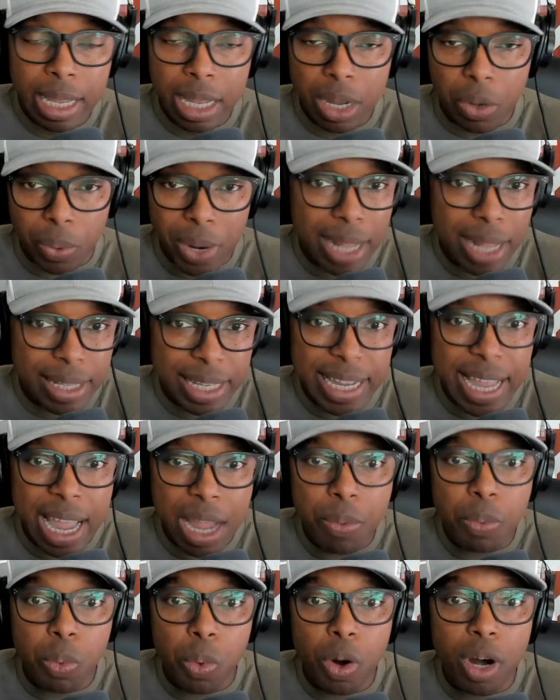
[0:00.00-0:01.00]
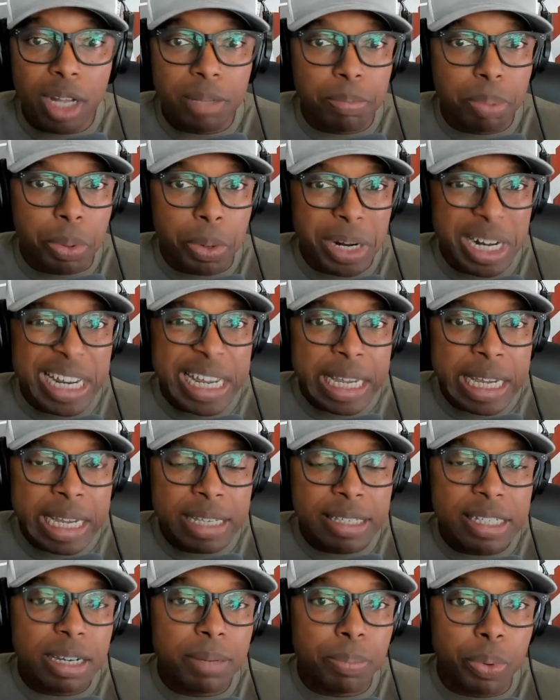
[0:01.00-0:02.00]
we had the game won pretty
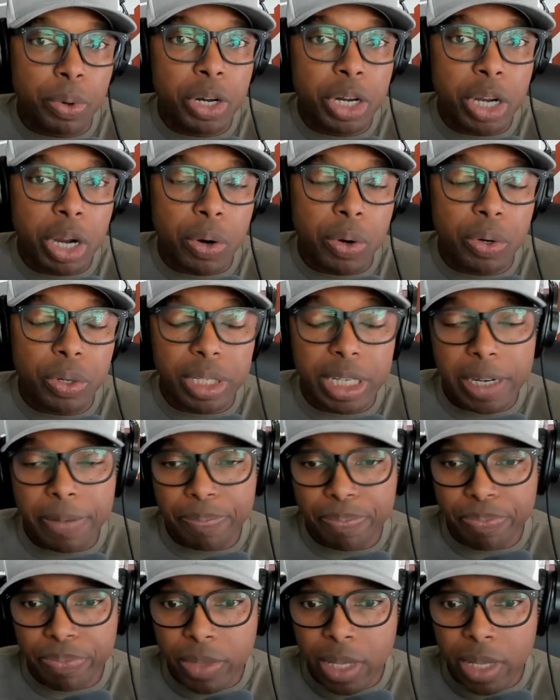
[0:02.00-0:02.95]
easy and pretty early.